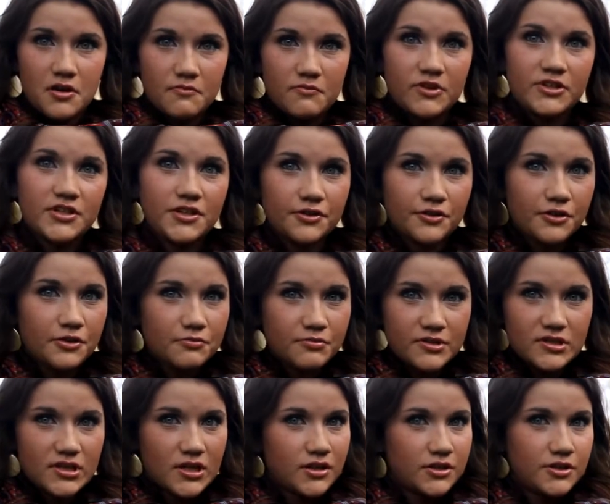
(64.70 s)
material
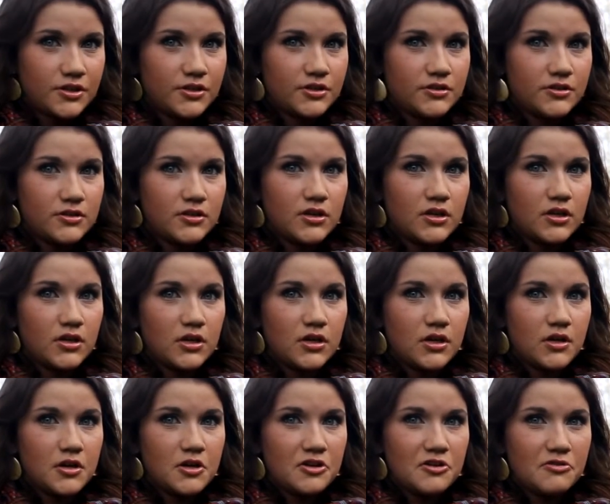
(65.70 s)
possessions,
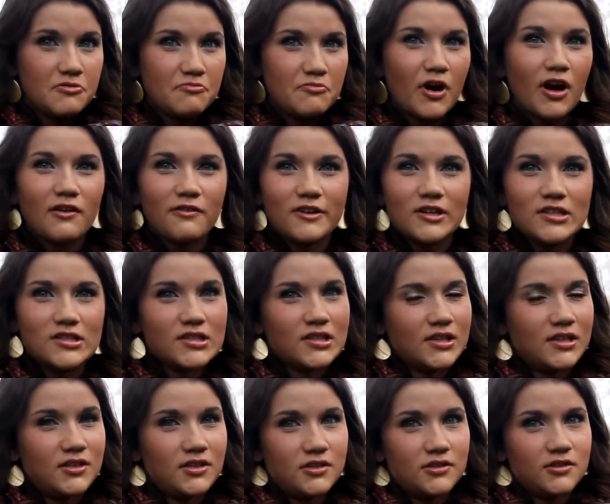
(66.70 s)
poverty is a
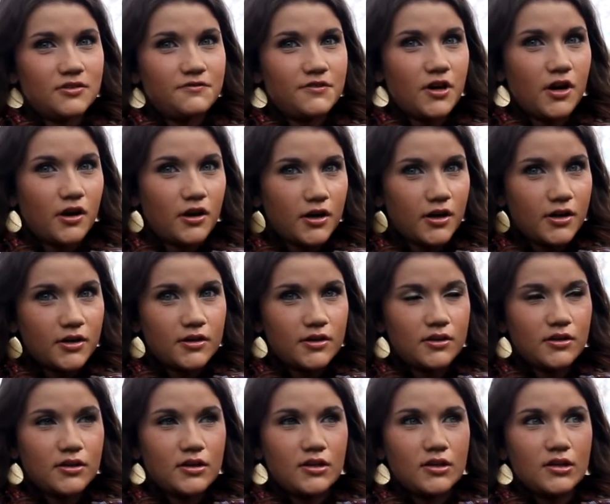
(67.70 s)
condition of the heart,
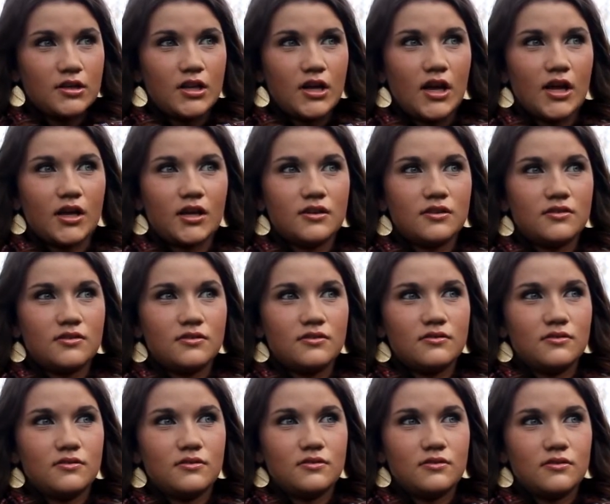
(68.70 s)
and
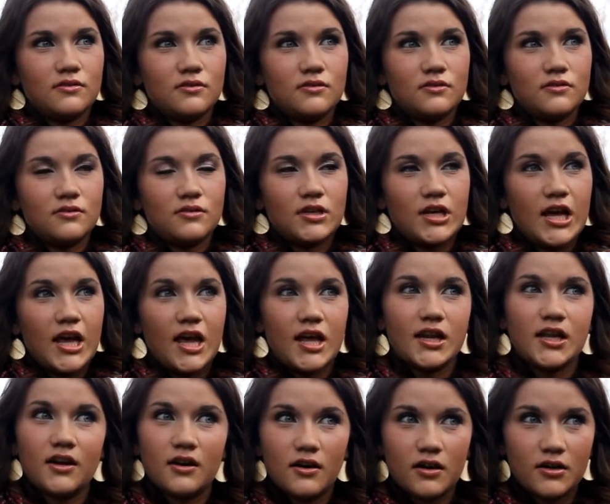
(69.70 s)

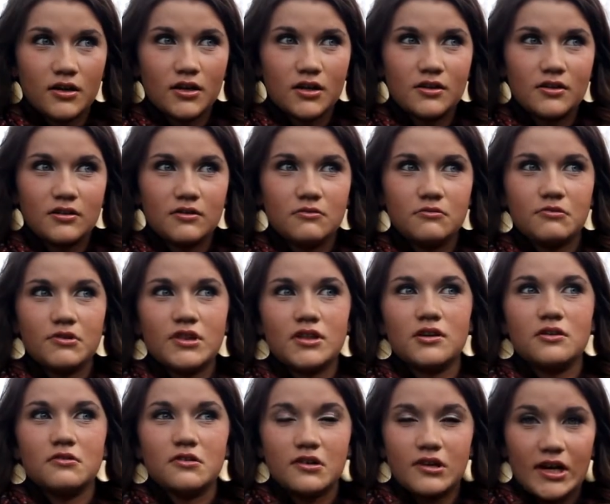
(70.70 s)
any heart
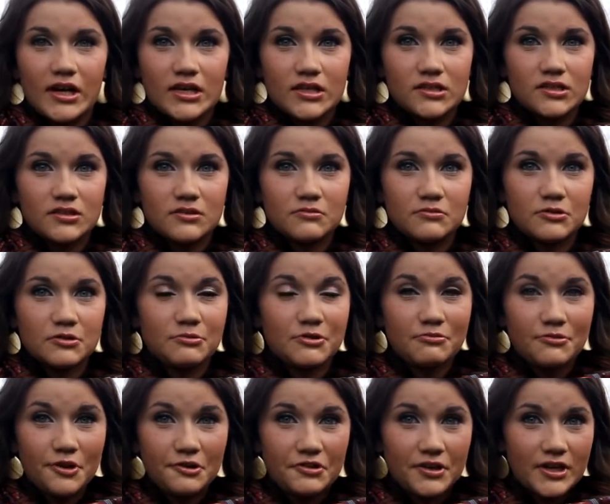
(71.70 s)
without Christ will be
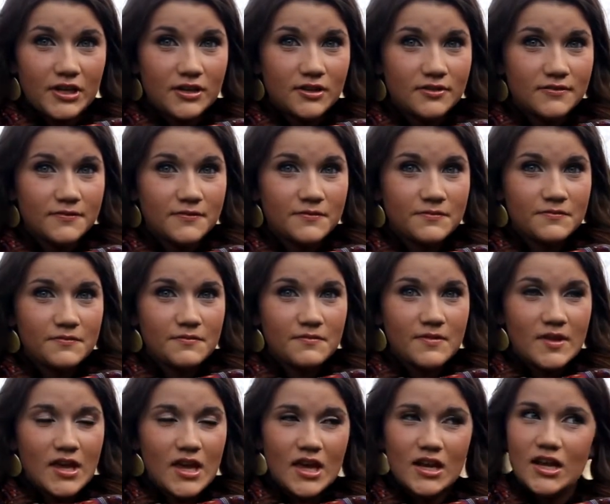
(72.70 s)
broken,
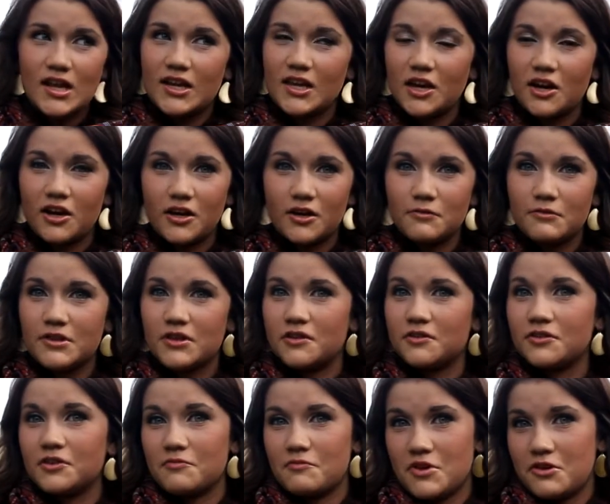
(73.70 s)
and any heart
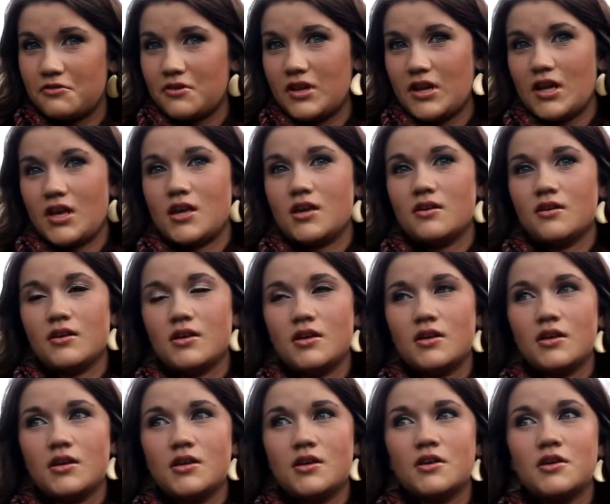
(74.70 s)
without community
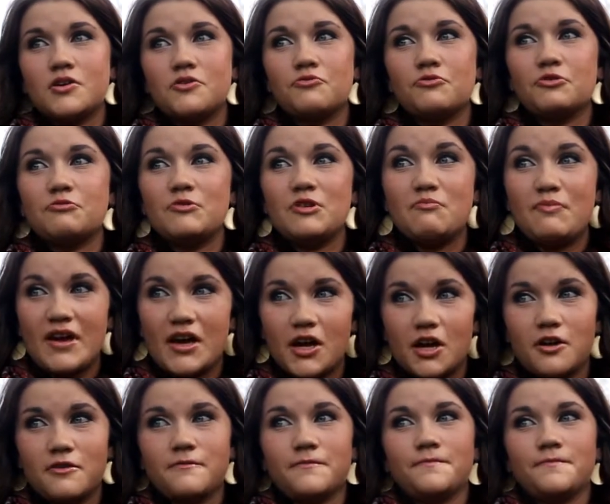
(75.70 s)
will be barren.